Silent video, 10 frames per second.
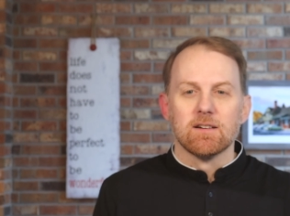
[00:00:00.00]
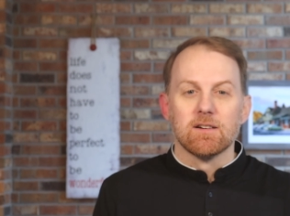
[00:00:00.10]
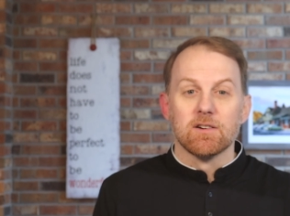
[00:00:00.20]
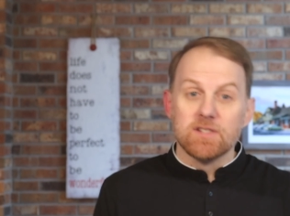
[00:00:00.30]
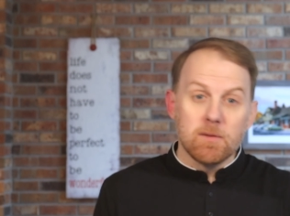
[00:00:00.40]

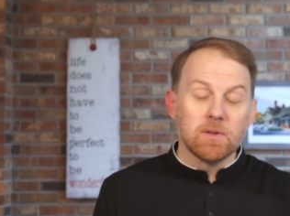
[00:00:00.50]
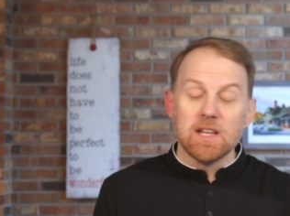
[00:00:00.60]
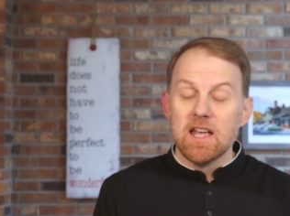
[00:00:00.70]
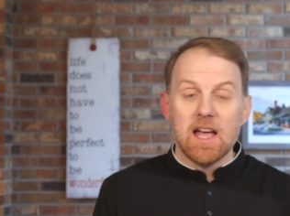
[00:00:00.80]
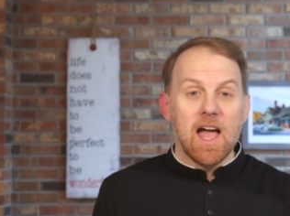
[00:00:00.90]
or
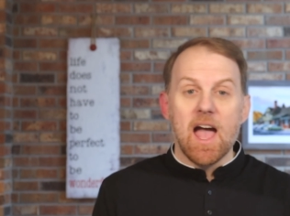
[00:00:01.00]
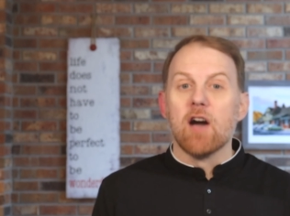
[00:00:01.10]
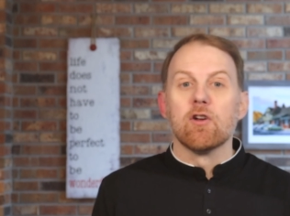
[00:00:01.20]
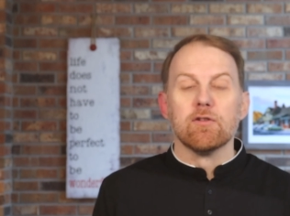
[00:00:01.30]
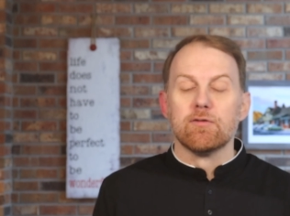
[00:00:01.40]
simply
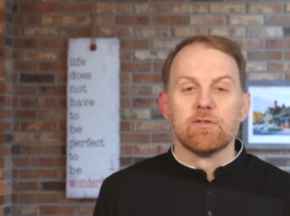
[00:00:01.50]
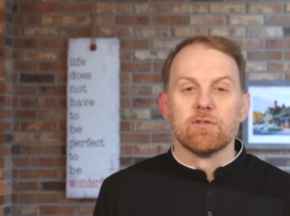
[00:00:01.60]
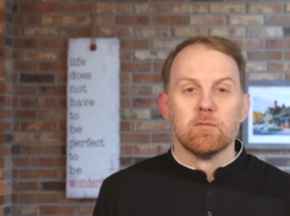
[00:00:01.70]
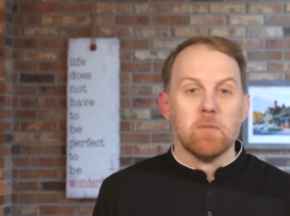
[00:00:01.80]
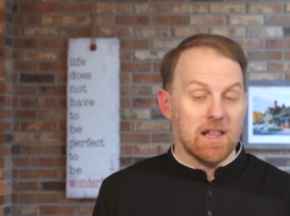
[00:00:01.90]
out of
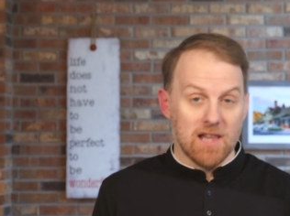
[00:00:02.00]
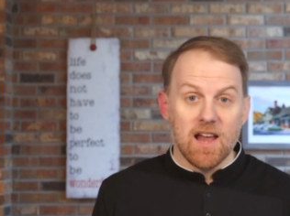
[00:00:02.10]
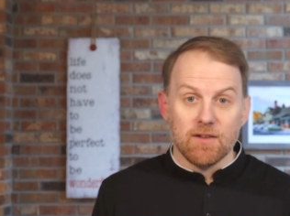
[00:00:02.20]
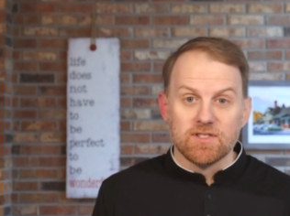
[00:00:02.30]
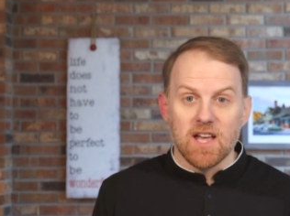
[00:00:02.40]
my
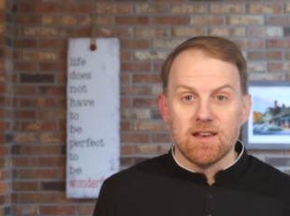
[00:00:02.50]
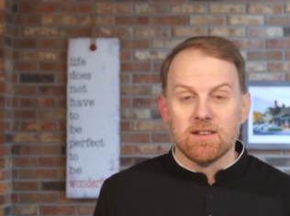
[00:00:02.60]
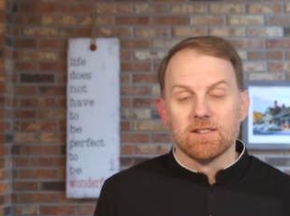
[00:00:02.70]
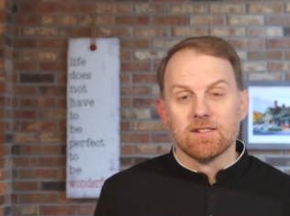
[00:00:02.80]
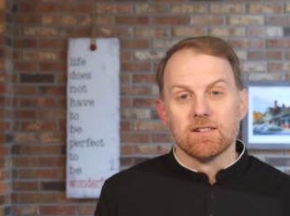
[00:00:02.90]
line of sight.
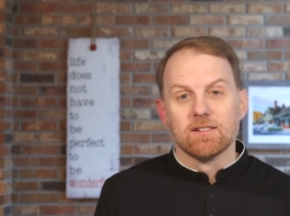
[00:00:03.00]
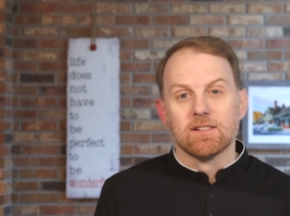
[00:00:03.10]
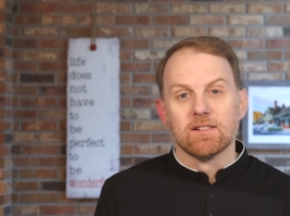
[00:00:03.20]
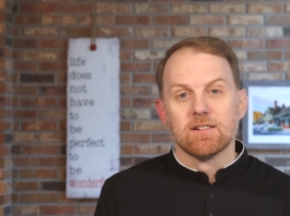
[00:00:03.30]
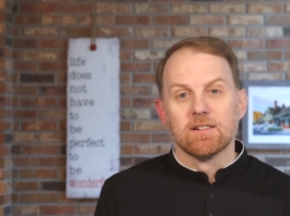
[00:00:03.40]

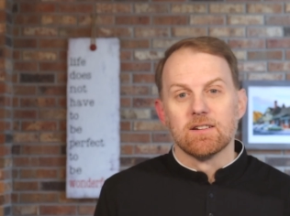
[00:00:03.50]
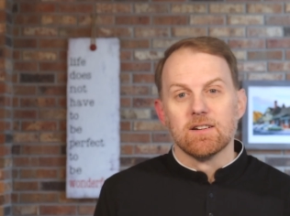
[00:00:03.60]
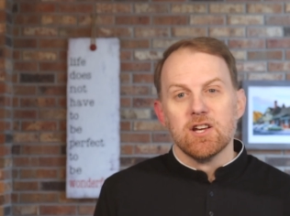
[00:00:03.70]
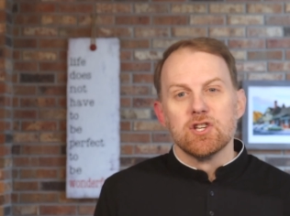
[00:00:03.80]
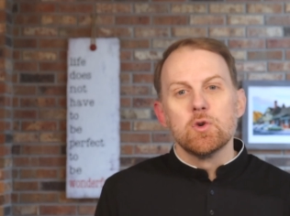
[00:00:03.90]

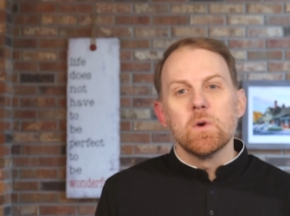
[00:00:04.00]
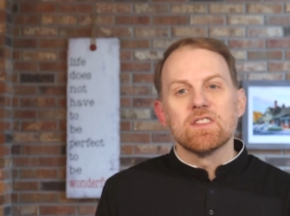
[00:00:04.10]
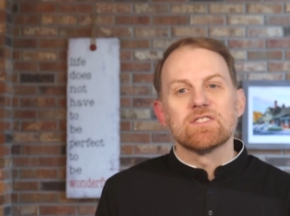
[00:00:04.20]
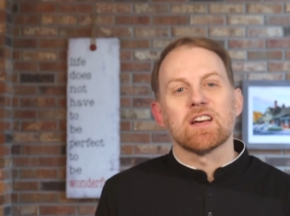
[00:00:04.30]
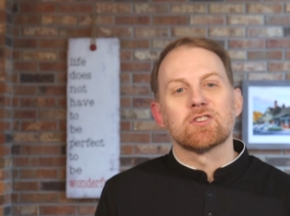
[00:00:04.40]
Doing
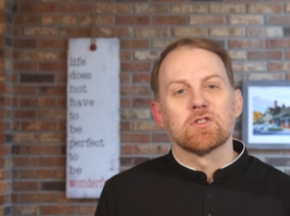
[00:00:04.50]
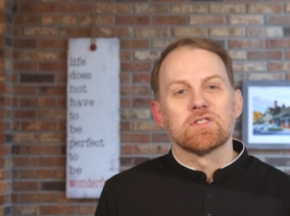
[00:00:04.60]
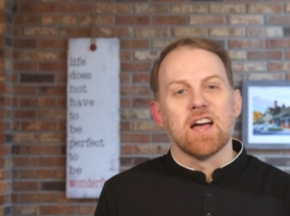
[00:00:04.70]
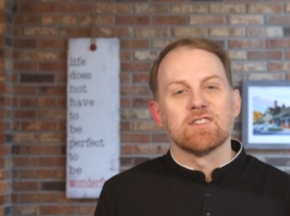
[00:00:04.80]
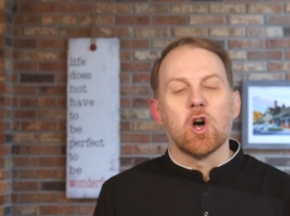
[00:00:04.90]
this
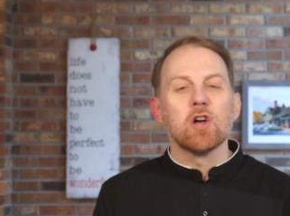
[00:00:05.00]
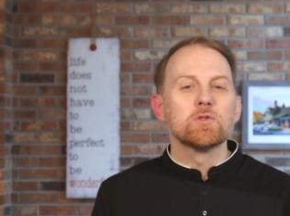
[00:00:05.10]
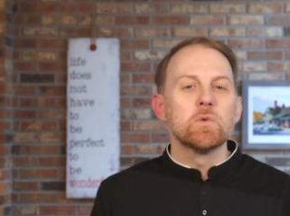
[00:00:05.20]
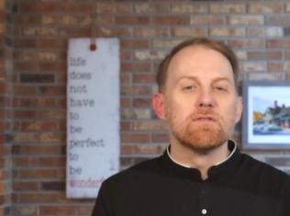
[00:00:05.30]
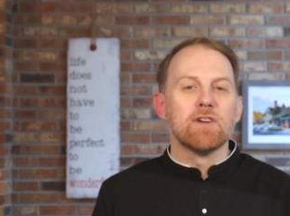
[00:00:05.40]
exercise
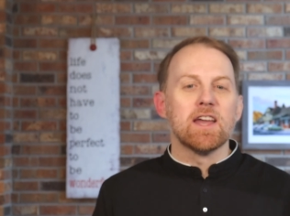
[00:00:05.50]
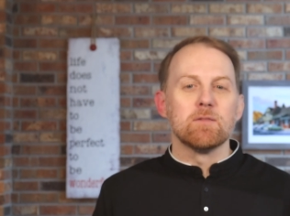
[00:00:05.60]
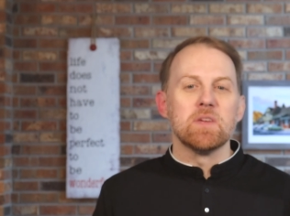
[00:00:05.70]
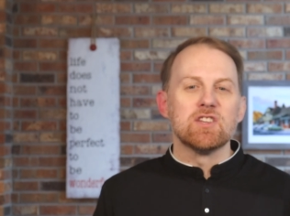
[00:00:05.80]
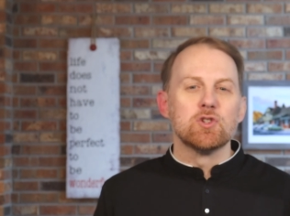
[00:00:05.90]
also invited
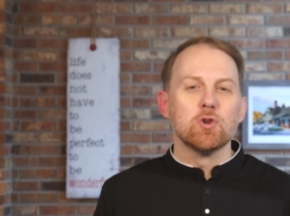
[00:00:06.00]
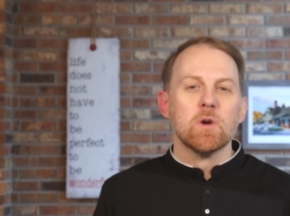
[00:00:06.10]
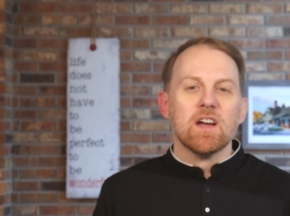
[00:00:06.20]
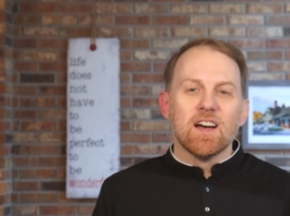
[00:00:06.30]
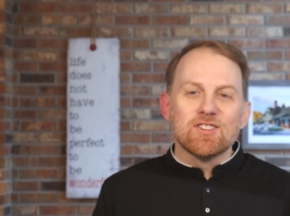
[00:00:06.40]
me to
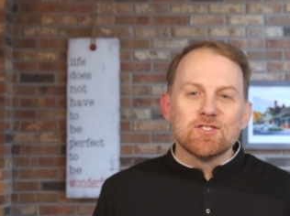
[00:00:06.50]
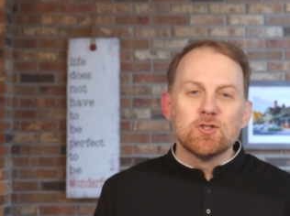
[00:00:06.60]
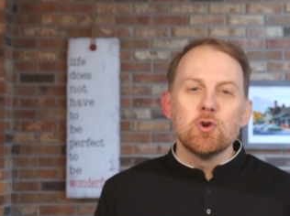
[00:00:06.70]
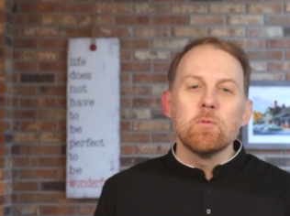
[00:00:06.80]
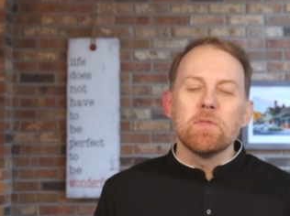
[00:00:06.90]

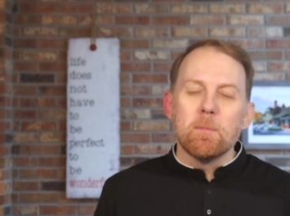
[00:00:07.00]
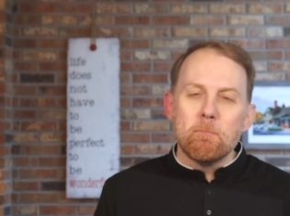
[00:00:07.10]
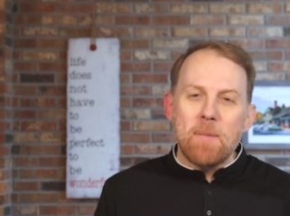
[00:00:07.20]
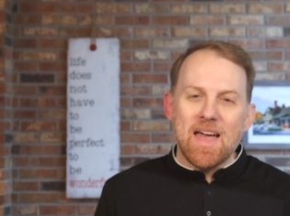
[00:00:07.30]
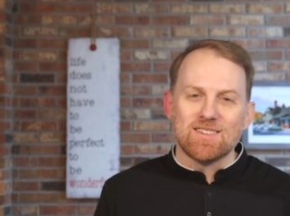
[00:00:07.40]
assume the
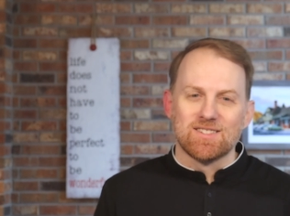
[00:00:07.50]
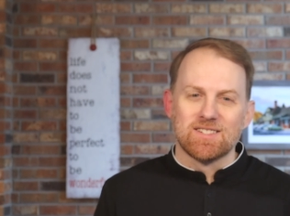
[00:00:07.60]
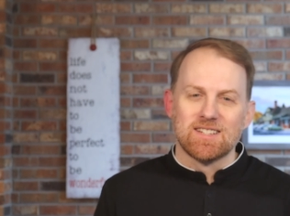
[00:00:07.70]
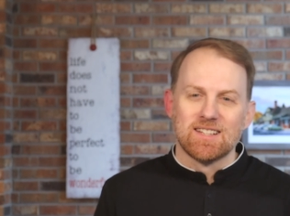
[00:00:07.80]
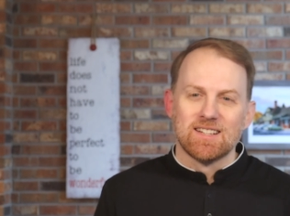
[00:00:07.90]

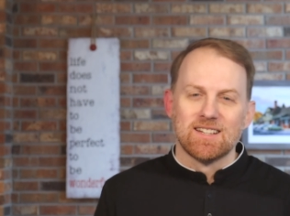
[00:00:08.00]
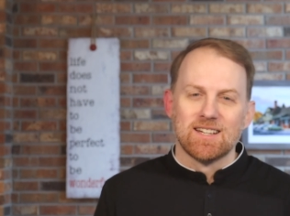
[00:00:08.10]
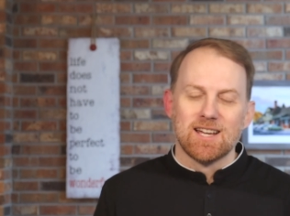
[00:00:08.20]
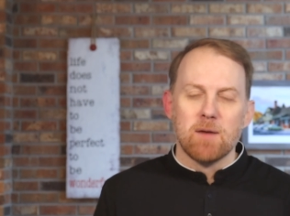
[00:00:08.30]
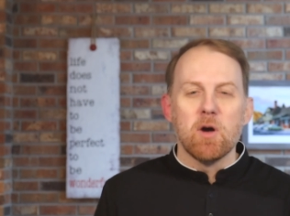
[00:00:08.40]
best
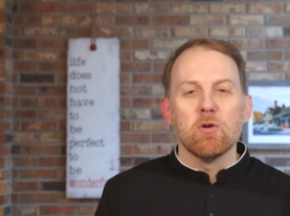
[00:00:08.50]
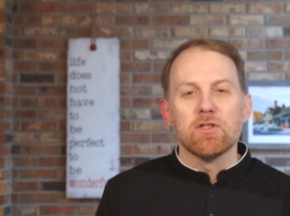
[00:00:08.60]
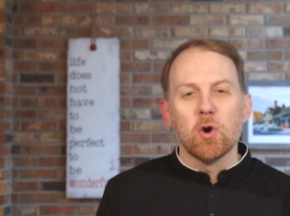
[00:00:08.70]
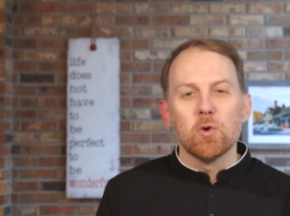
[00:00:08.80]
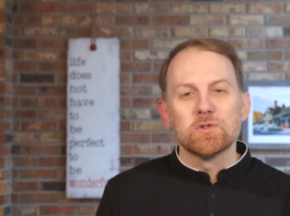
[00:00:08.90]
about
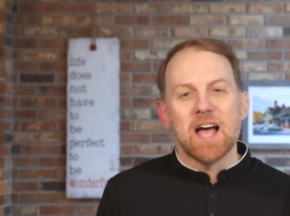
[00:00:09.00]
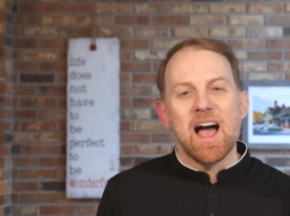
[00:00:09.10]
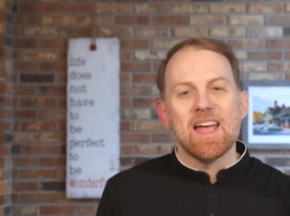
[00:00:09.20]
those I